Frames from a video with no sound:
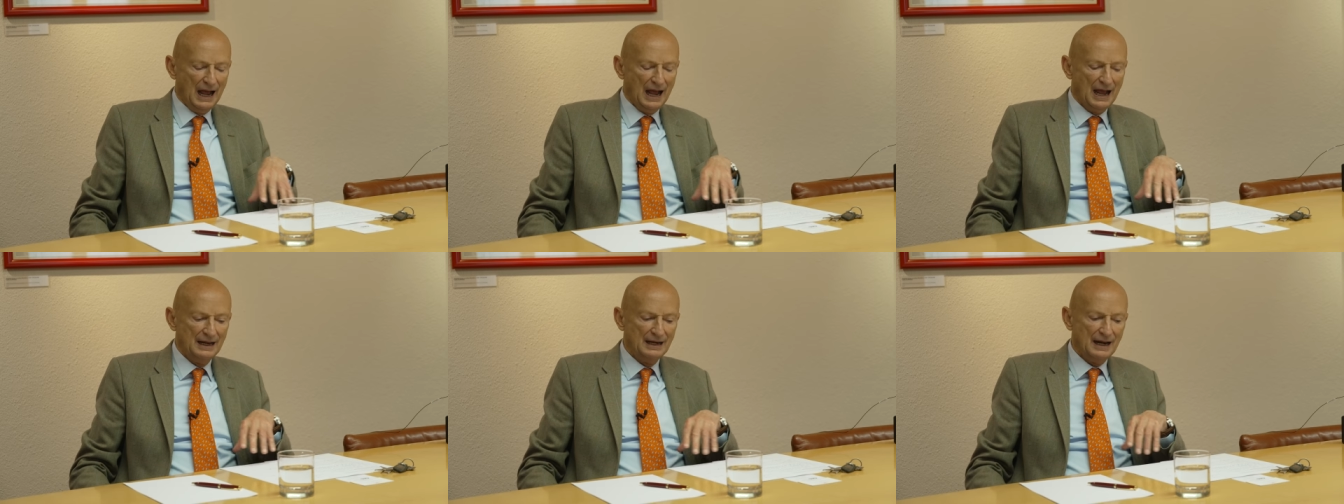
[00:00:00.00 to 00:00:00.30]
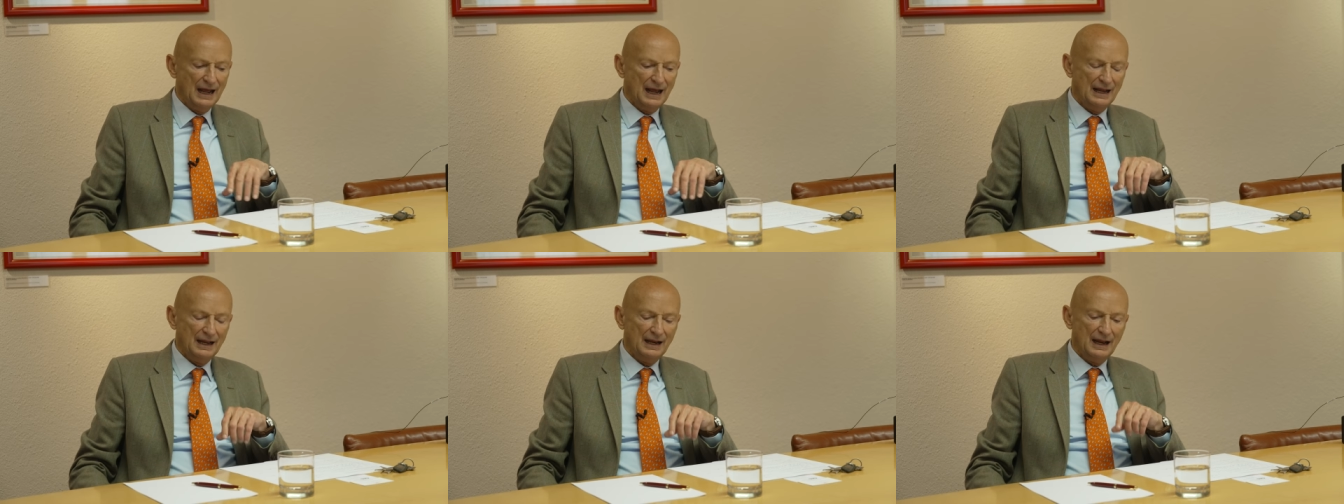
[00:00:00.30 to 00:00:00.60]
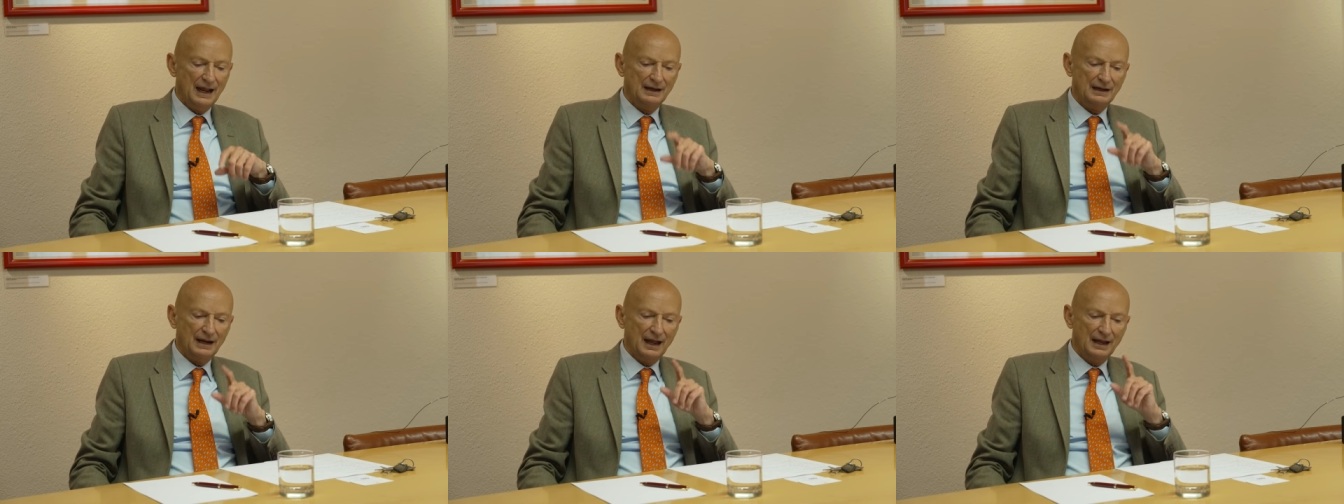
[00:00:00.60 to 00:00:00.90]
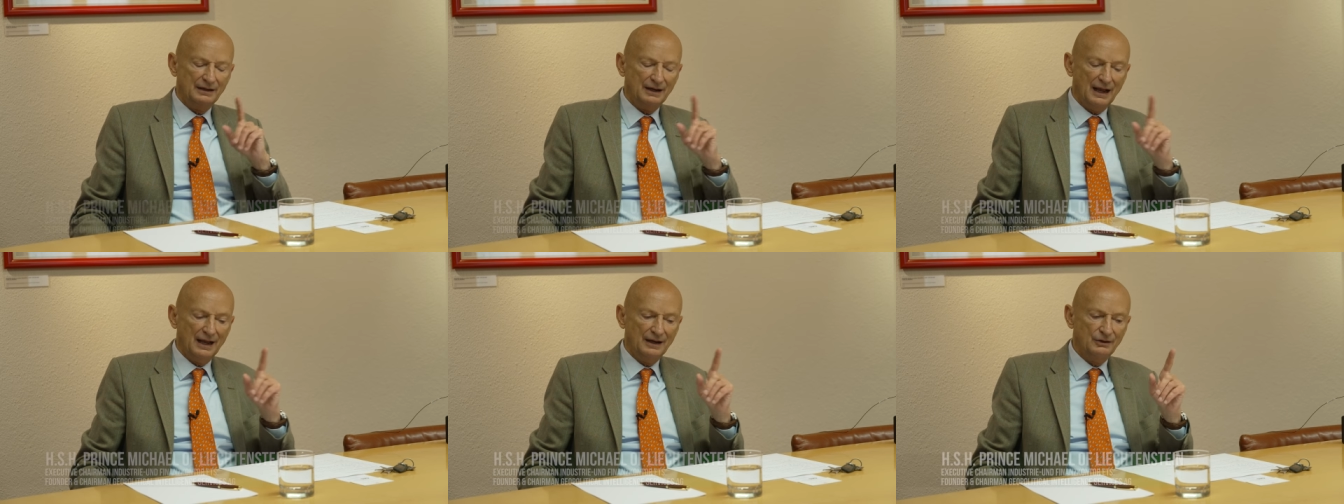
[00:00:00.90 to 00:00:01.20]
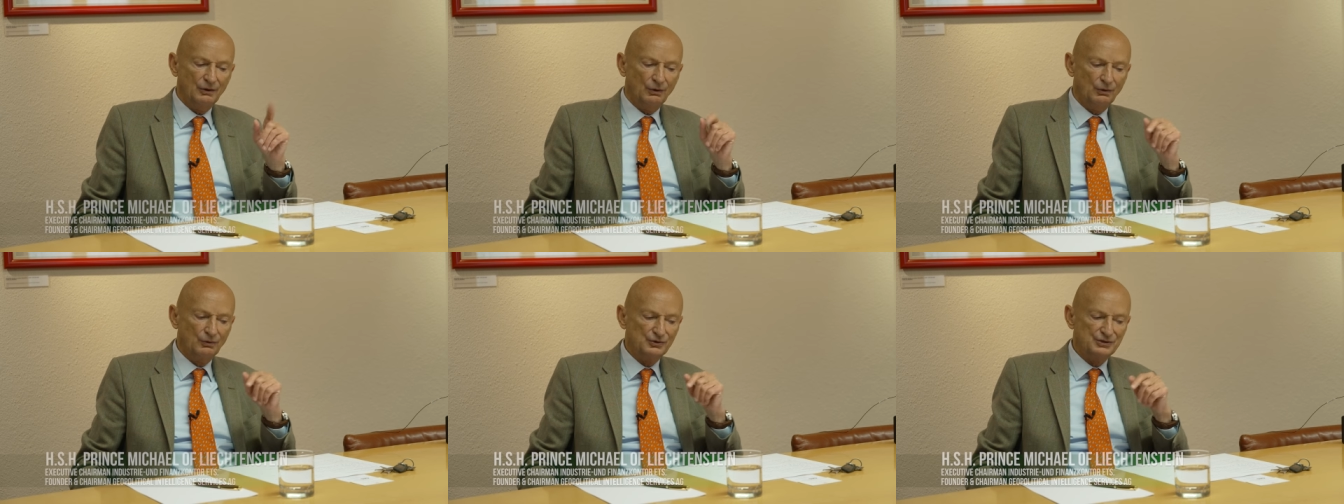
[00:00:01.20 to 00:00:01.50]
I, I, I
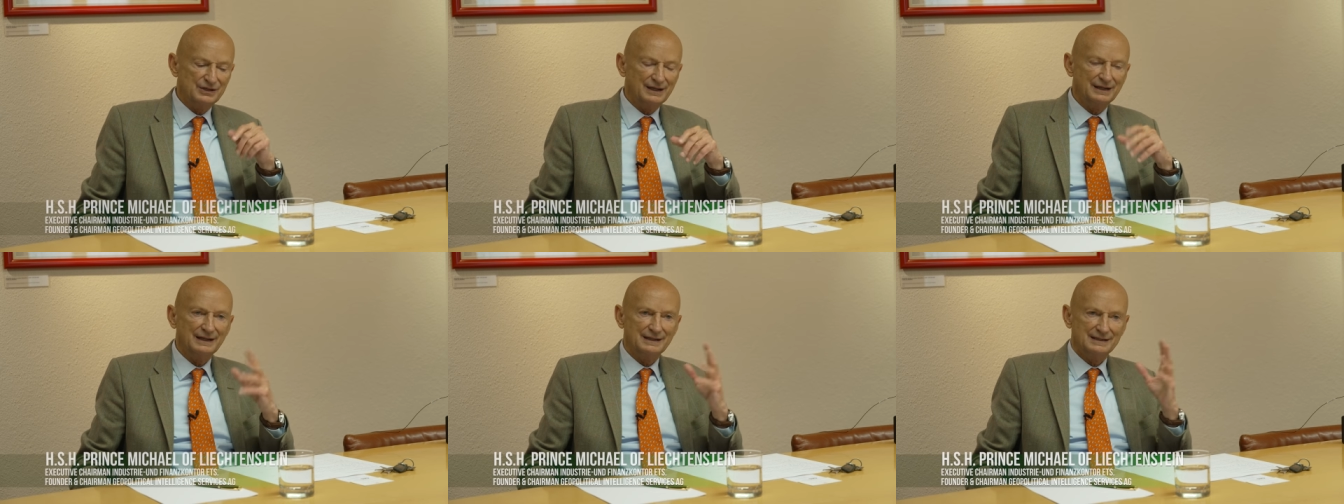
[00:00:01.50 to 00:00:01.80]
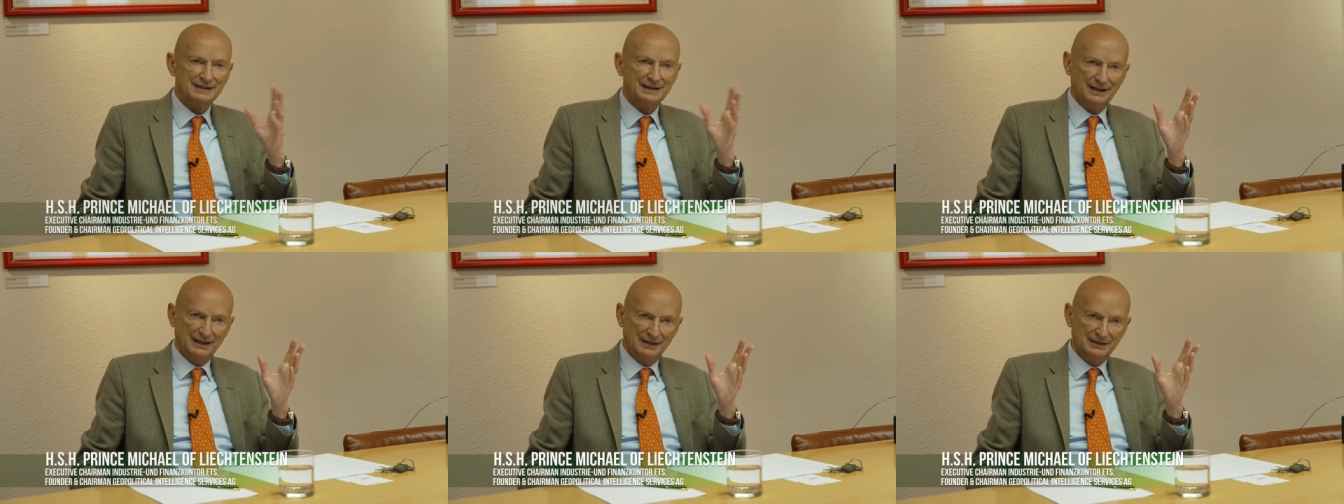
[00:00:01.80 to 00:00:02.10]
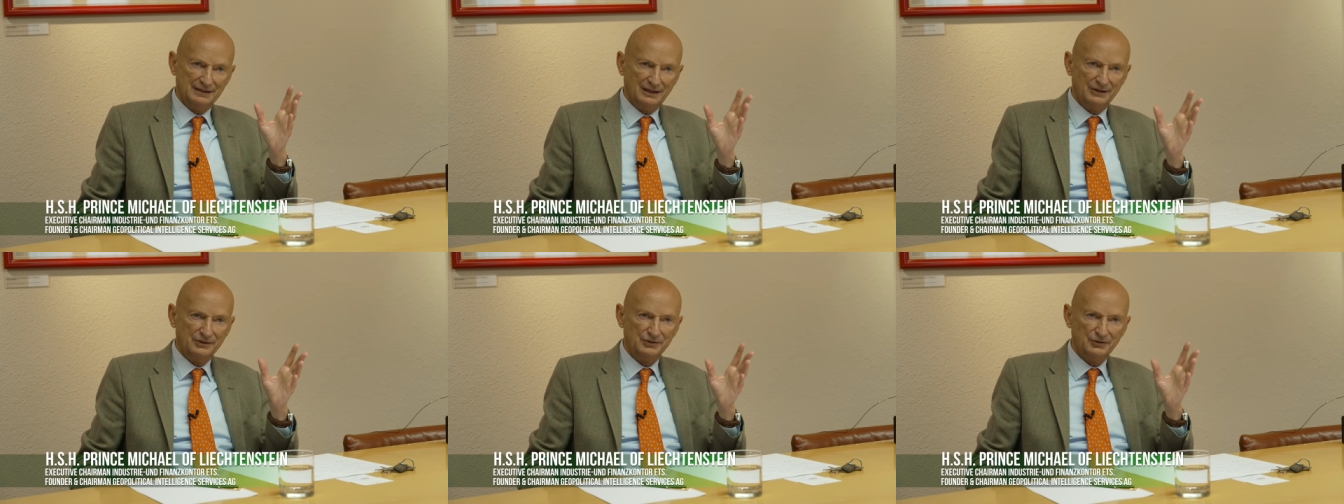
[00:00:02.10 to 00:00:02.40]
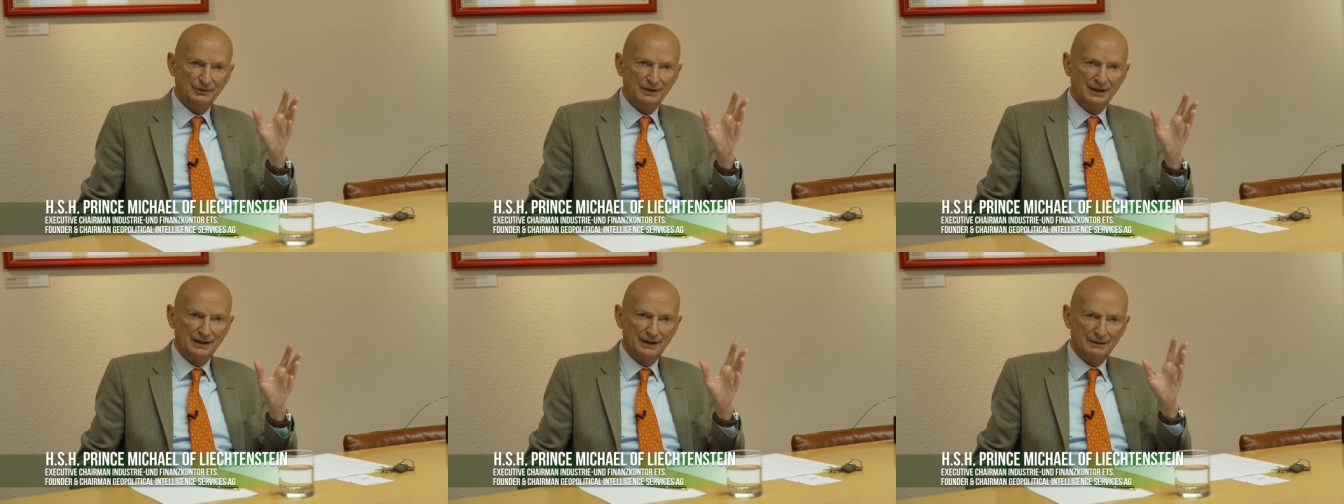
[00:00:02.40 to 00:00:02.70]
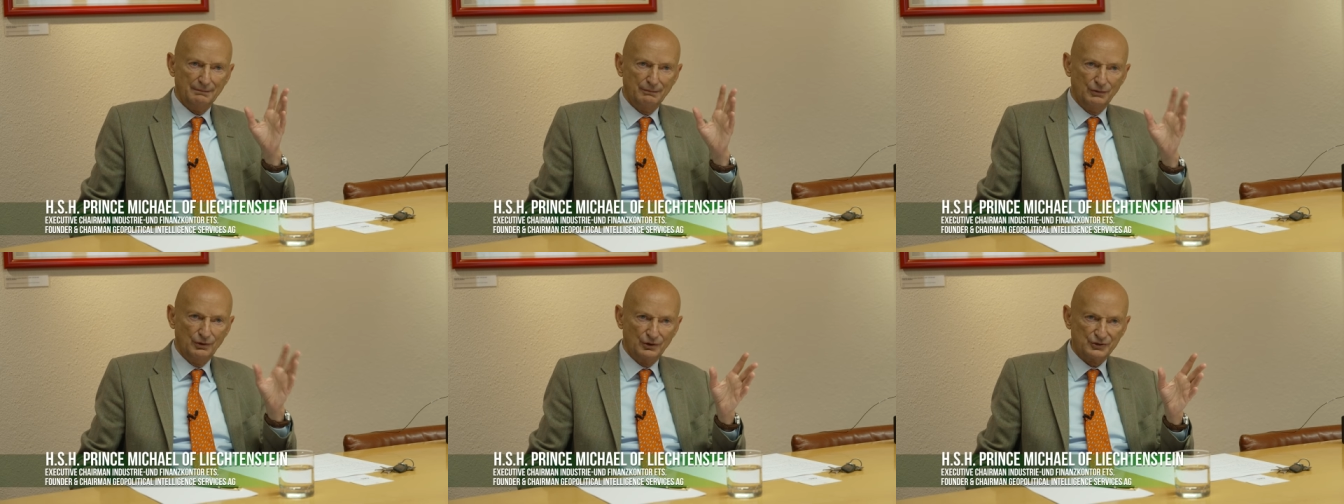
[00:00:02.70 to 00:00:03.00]
don't think it's, it's, it's really
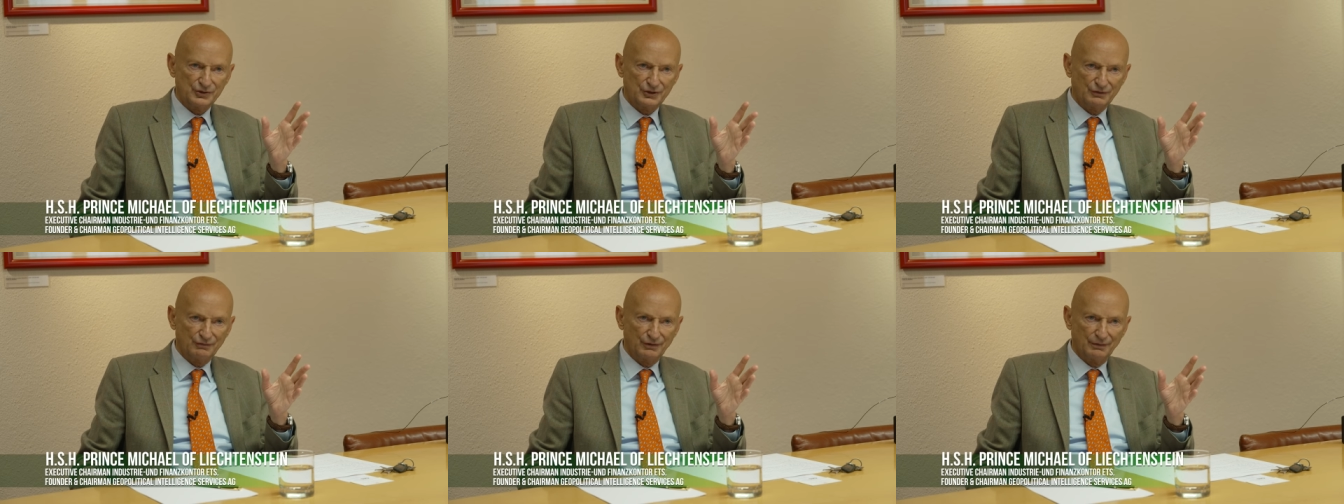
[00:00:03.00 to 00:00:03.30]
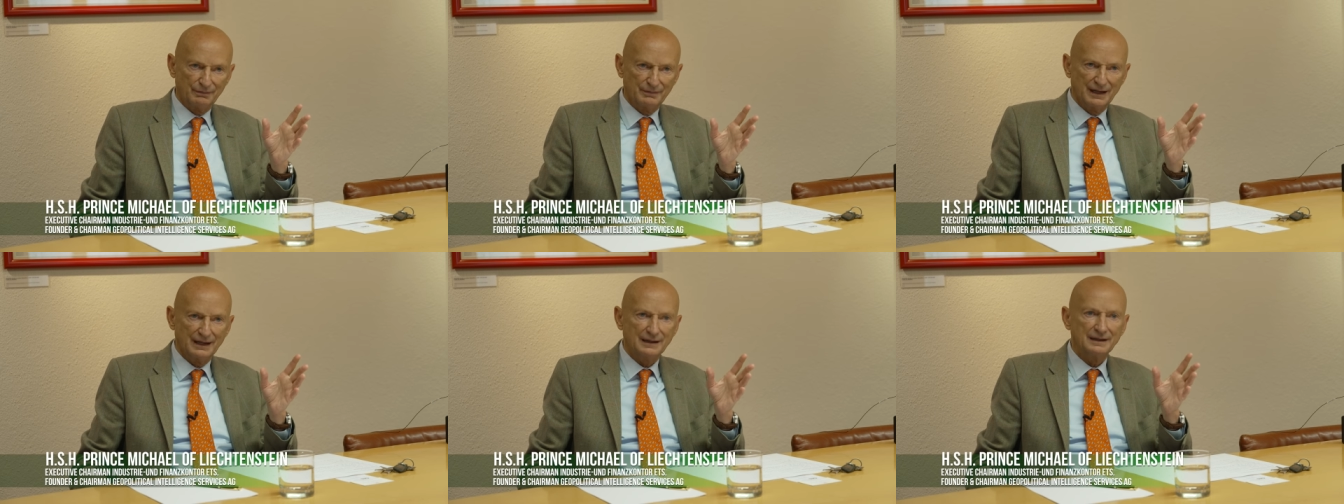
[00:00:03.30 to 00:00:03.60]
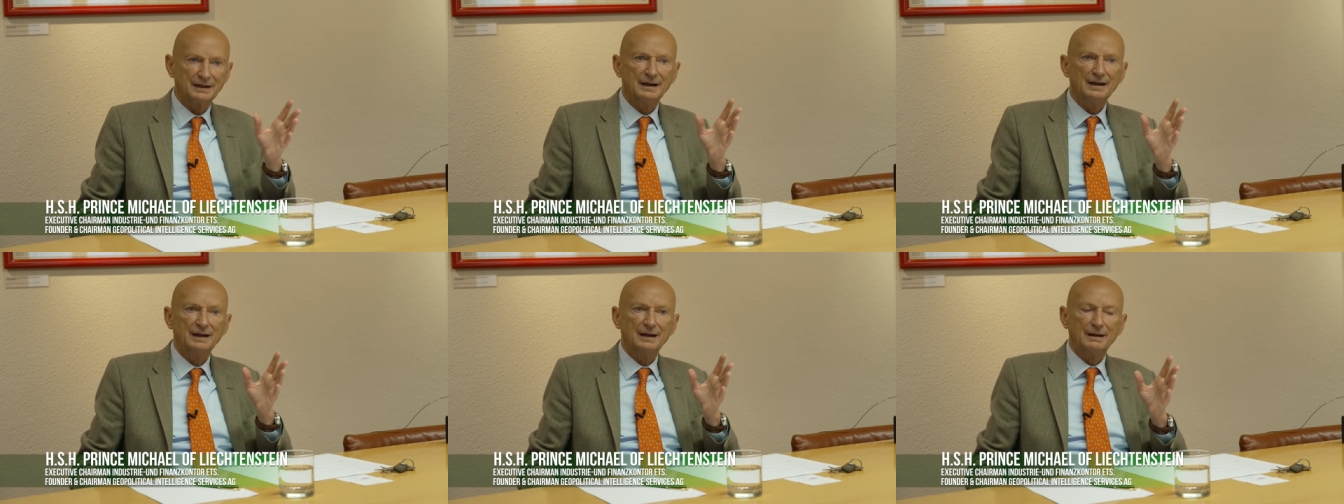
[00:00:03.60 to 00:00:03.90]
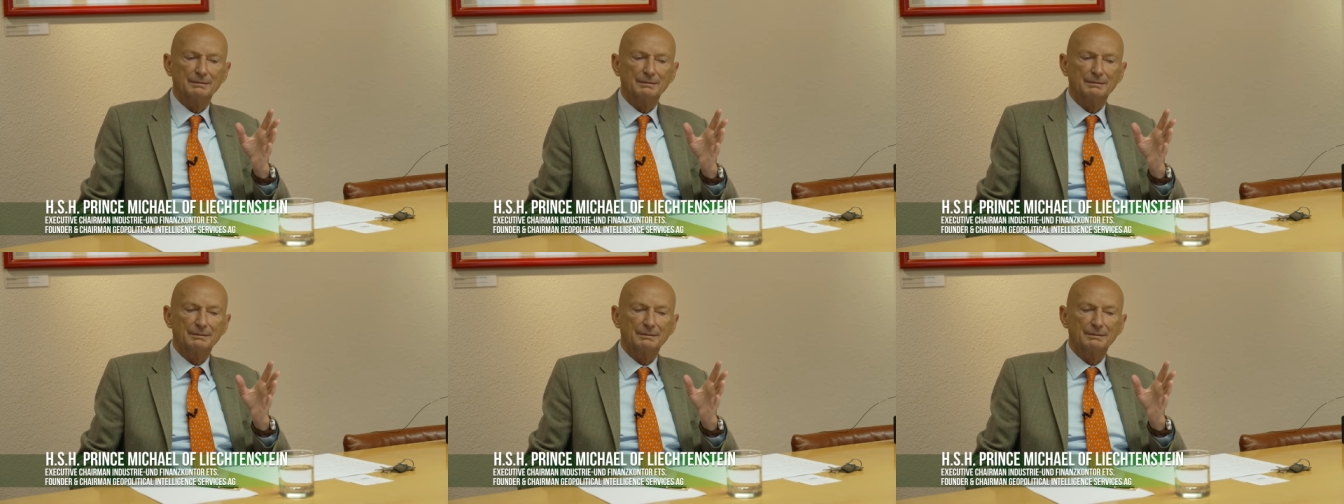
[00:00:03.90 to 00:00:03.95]
emerging from that,